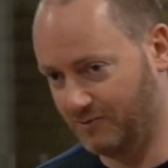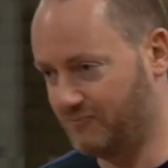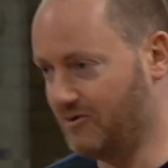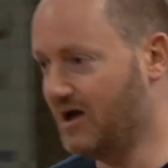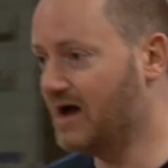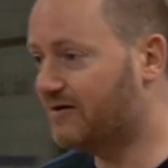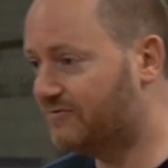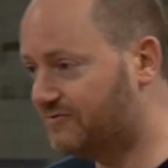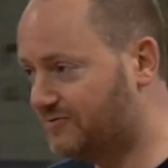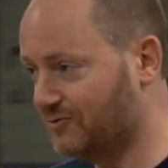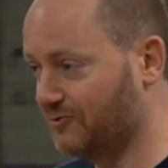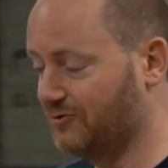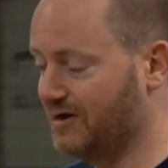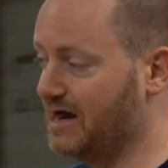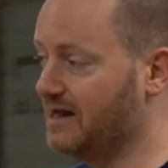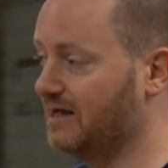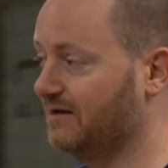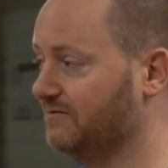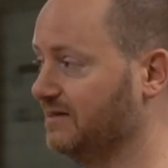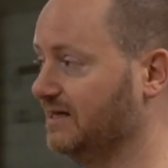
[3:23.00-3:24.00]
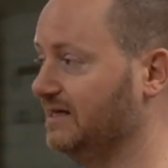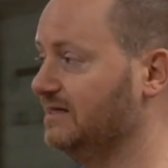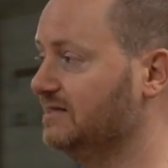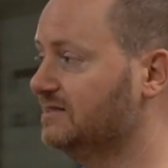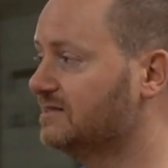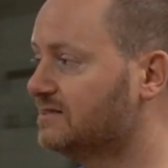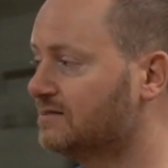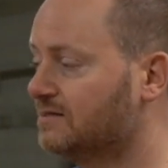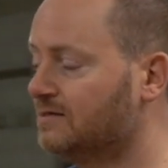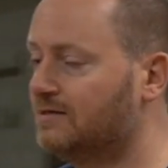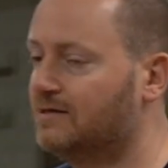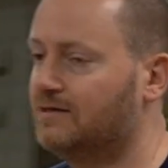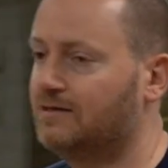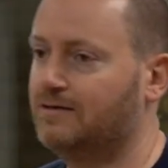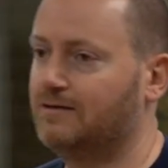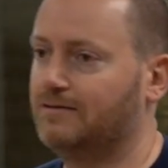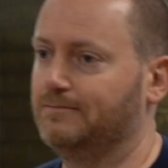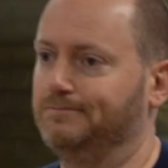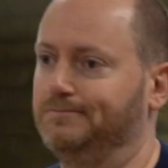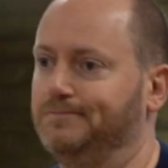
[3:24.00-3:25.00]
a Raft, or any of these,
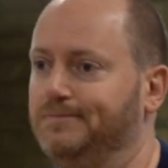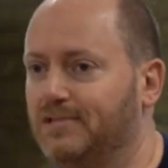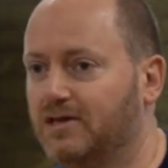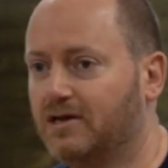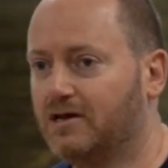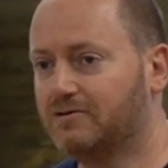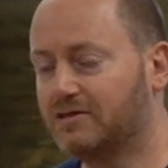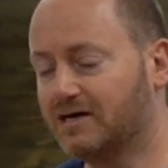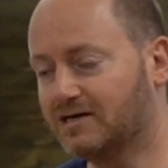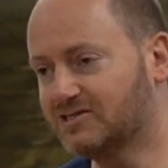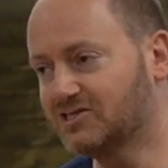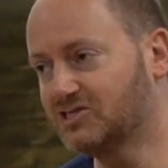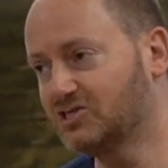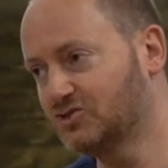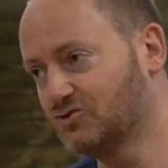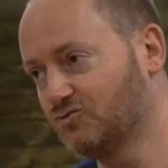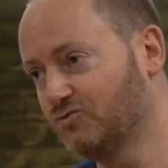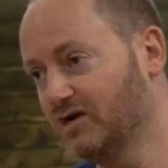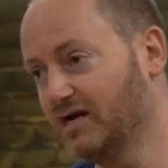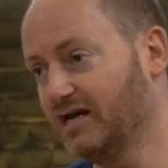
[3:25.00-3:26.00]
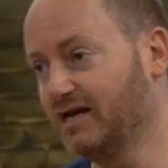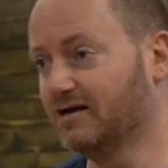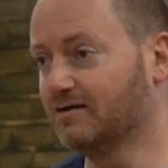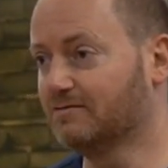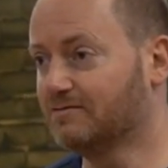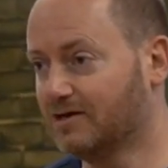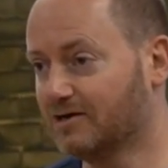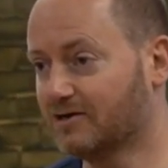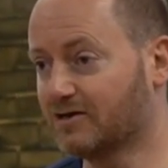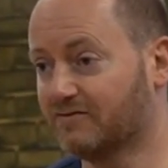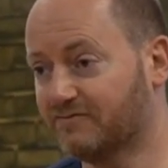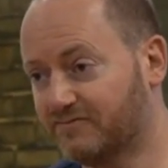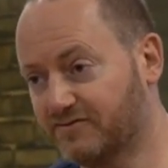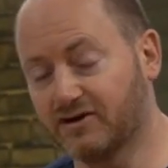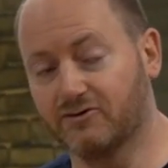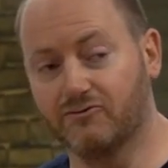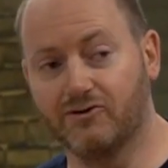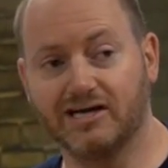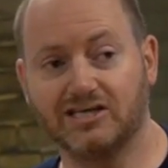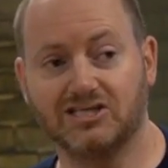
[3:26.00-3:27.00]
you know, that's just really a
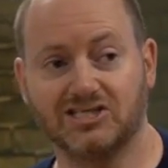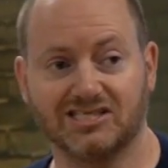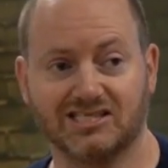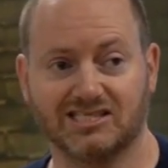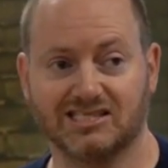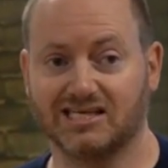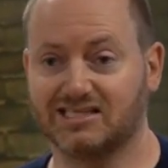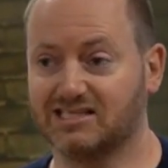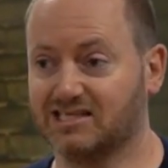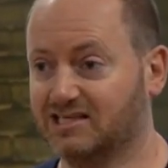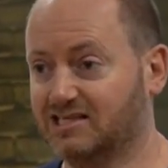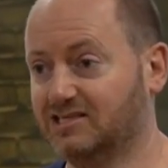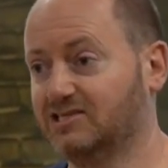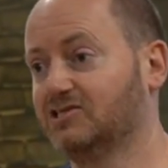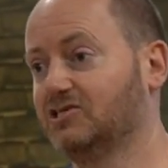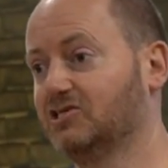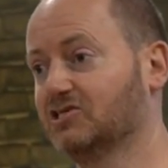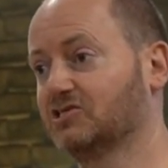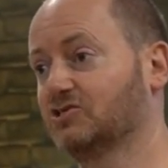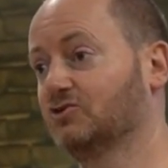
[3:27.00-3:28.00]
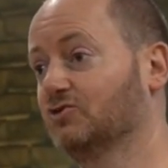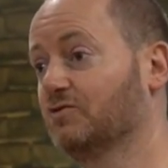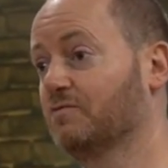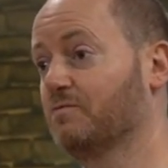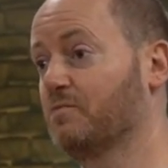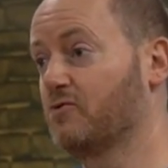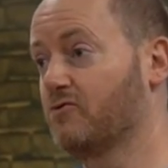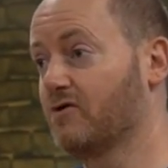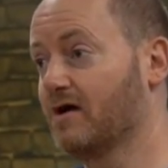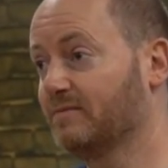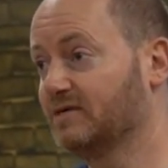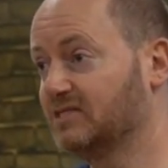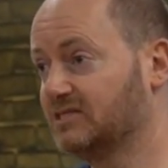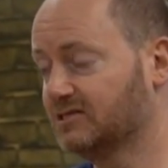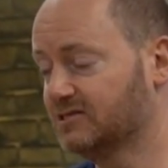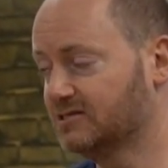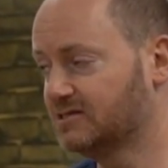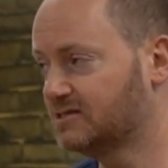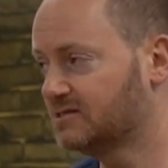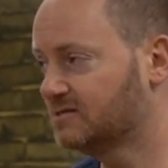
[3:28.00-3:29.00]
configuration setting. These are just sort of
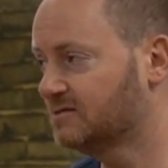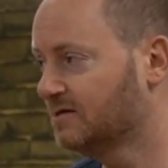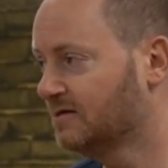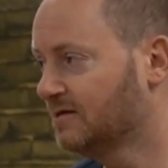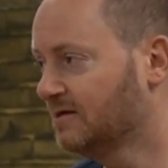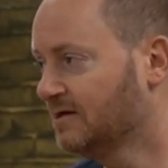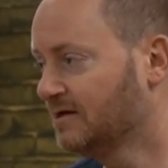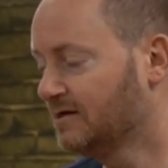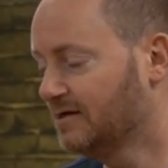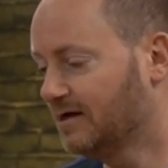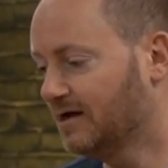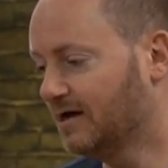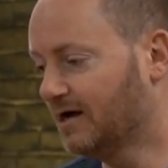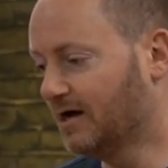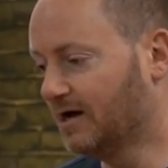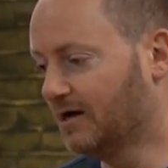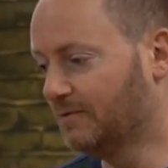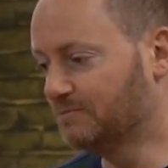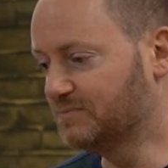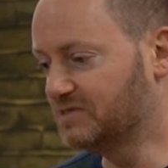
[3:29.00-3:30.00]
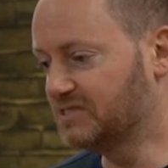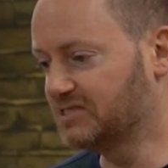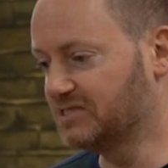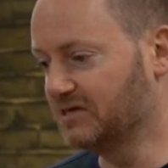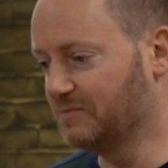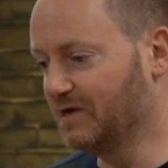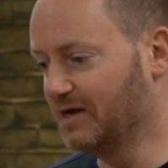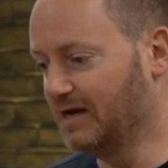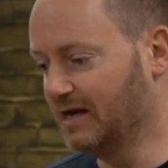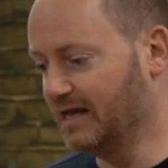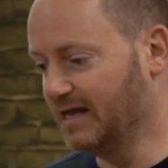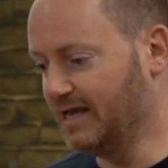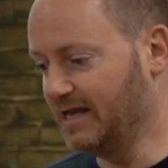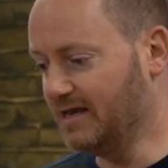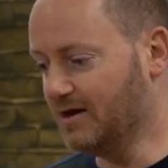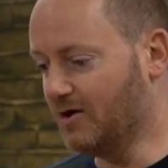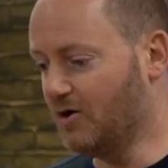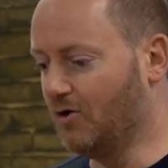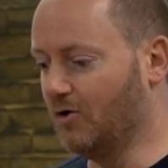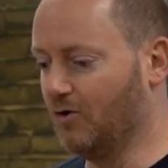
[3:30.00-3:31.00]
parameters.
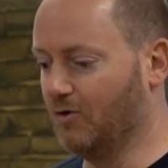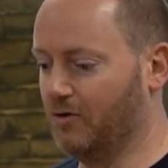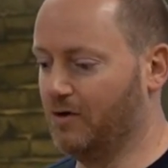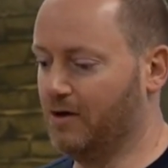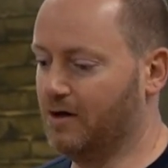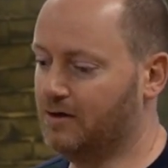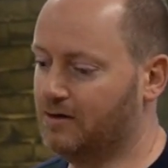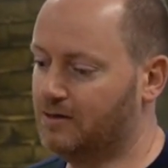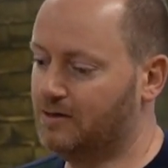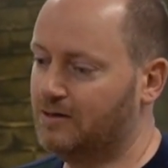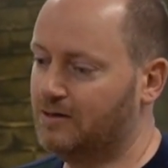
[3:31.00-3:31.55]
Similarly, on